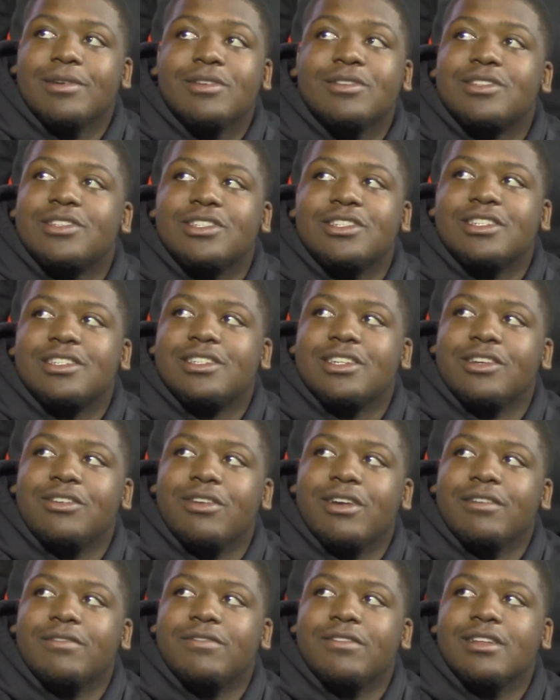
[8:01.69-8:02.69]
It was just a
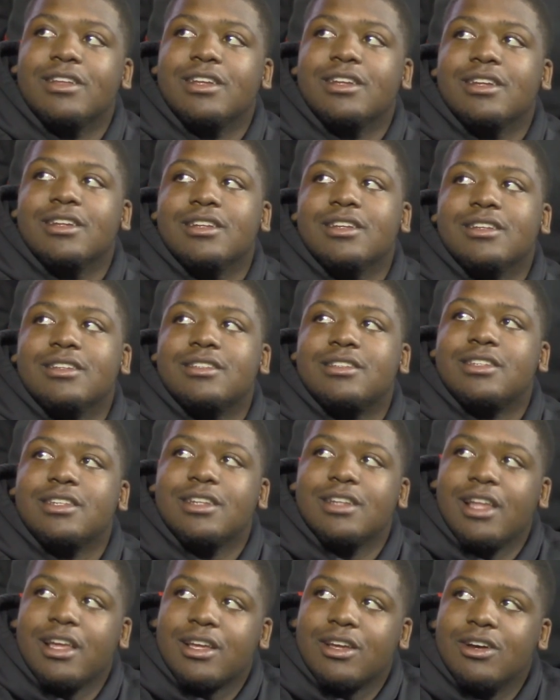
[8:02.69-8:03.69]
great feeling, and then
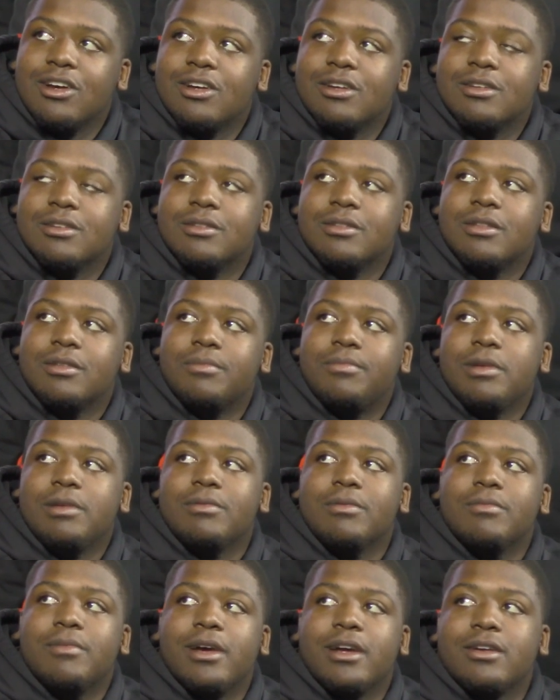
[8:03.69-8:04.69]
seeing like all the
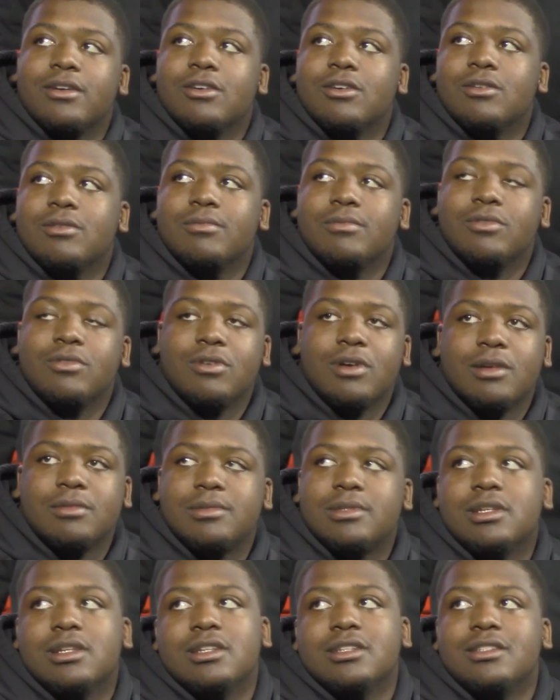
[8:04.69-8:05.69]
people back home who I'm
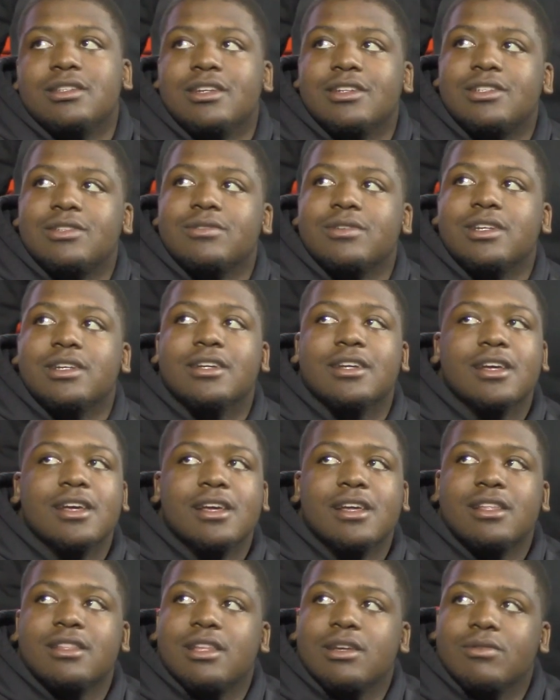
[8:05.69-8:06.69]
still in touch with,
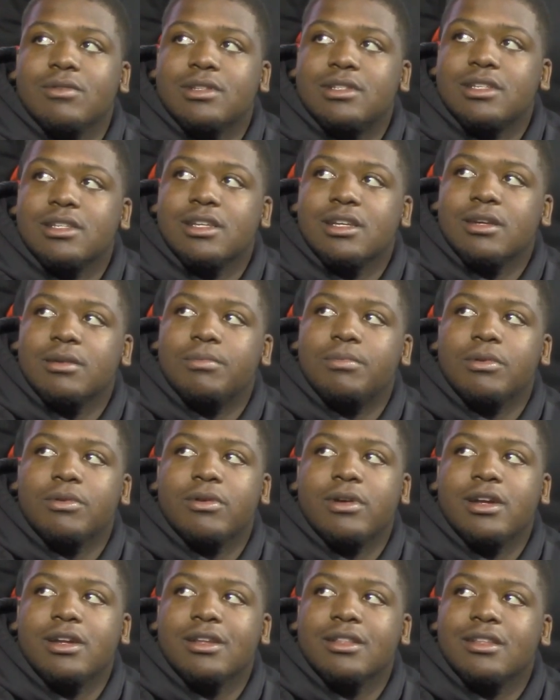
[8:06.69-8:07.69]
they went to the
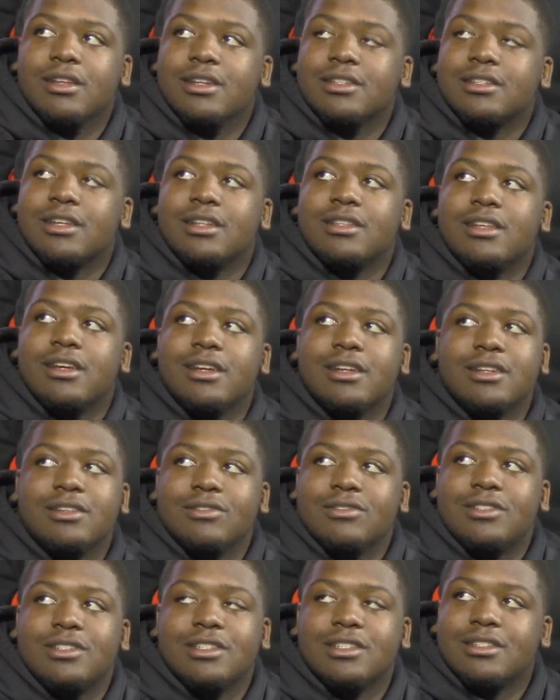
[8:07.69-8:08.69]
parade and things like that. It
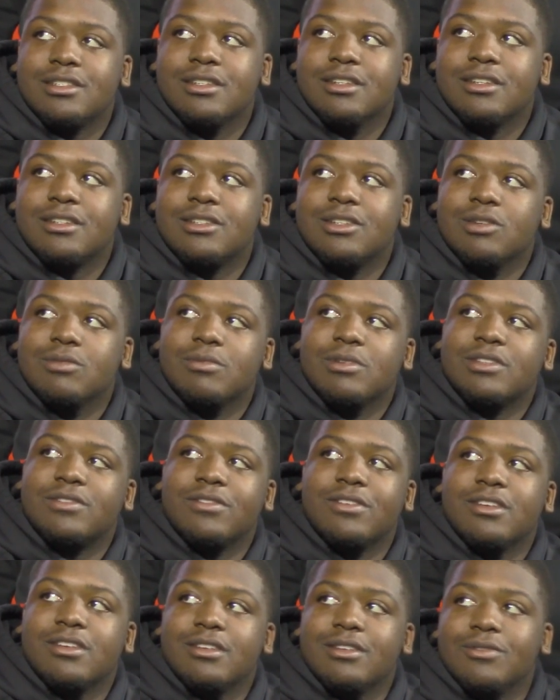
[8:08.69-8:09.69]
was just looked so much
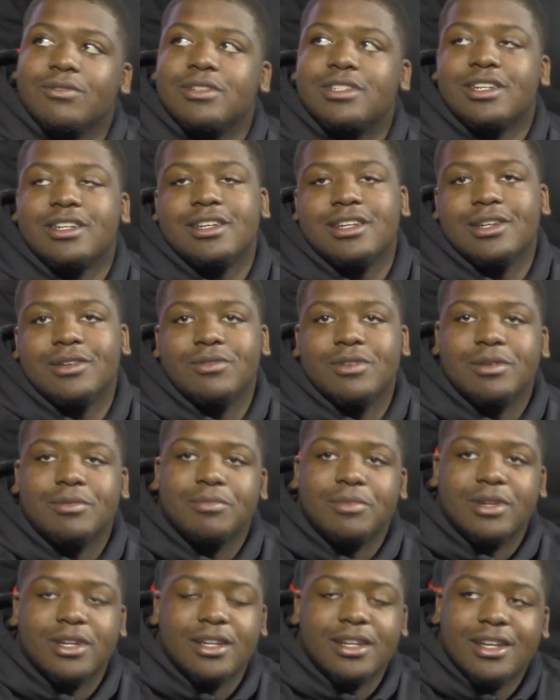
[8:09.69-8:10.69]
fun. Wish I could
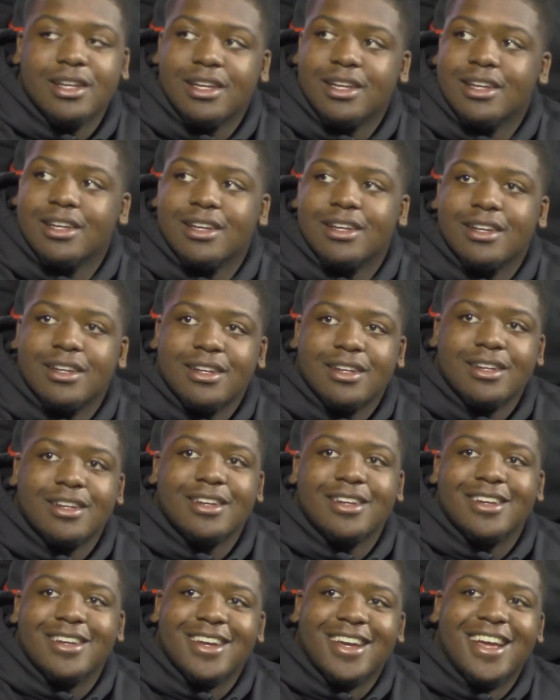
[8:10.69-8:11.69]
have went. Just keep rubbing it
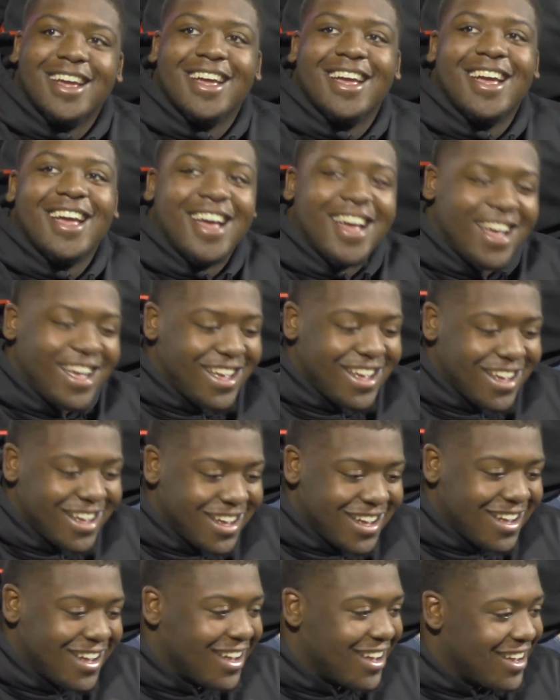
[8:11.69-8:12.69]
into everyone.
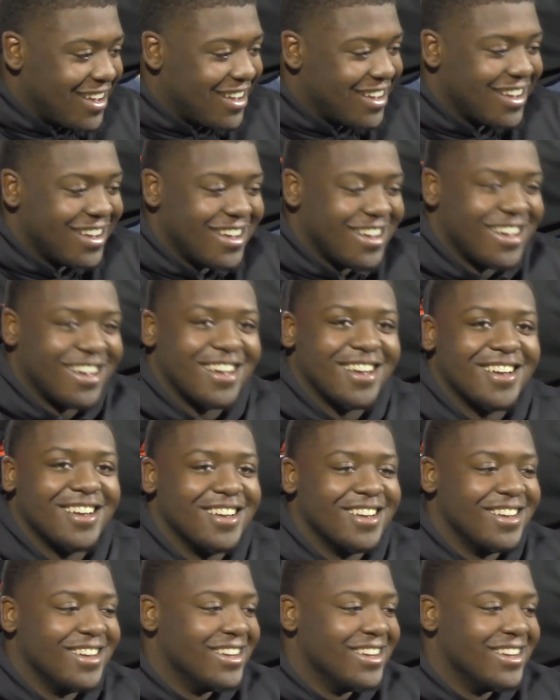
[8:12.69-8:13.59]
who, who, are your roommates?